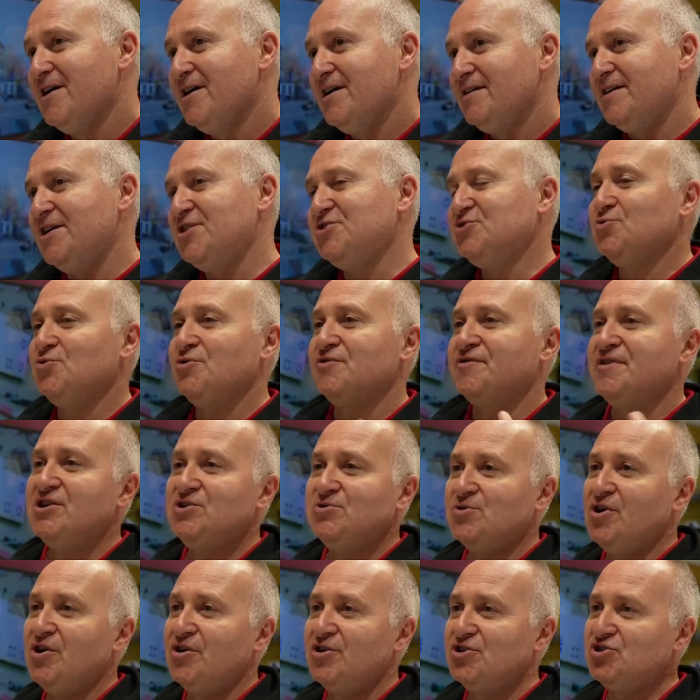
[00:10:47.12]
These are all things
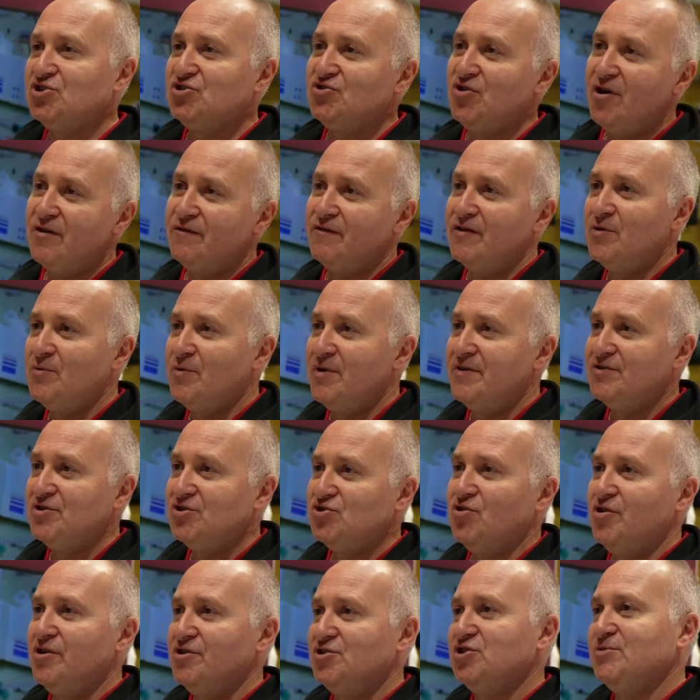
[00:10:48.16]
we're kind of striving with to
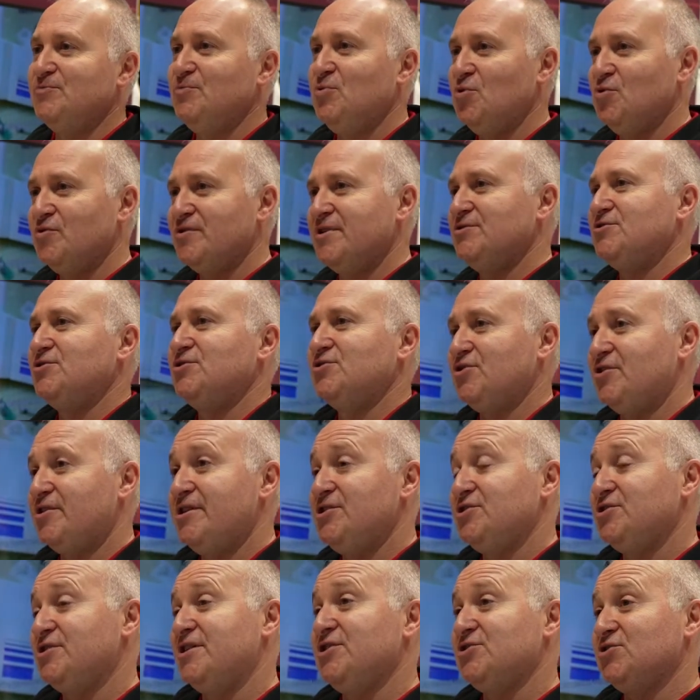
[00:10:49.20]
try and support those design
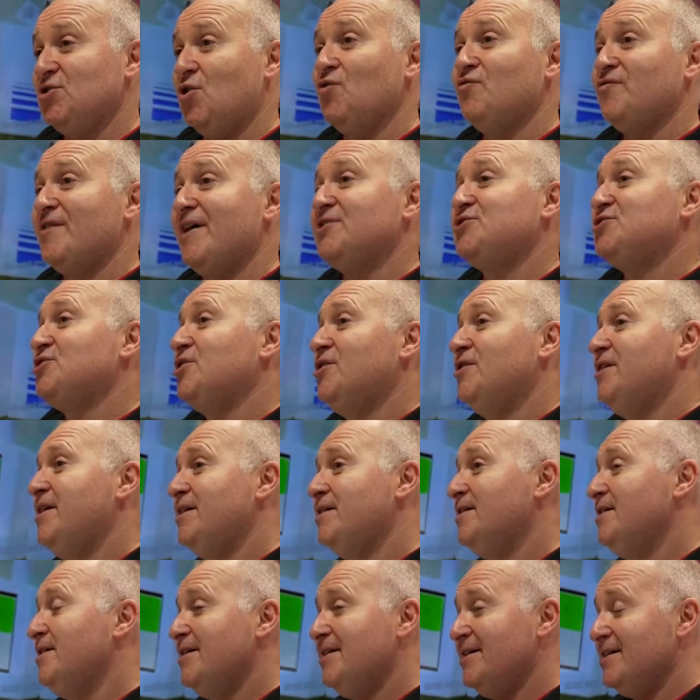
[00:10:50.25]
engineers on that
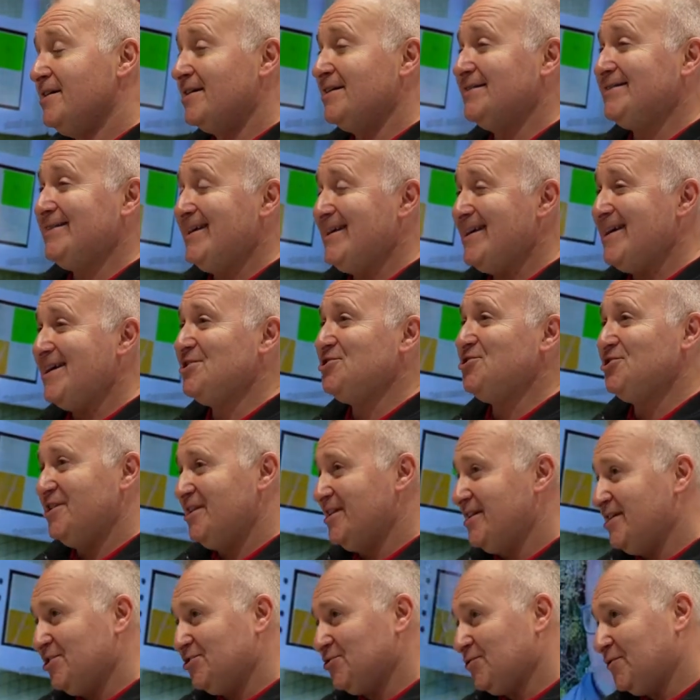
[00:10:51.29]
journey, because
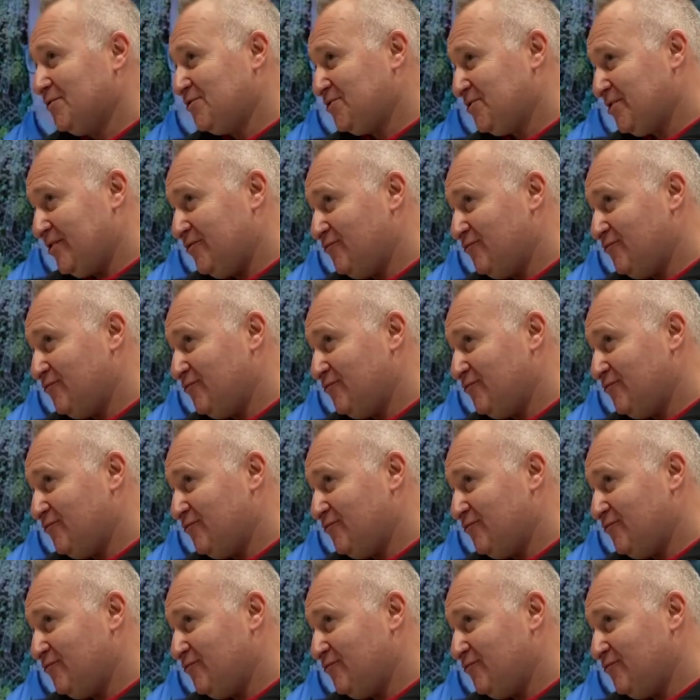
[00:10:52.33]
ESG is obviously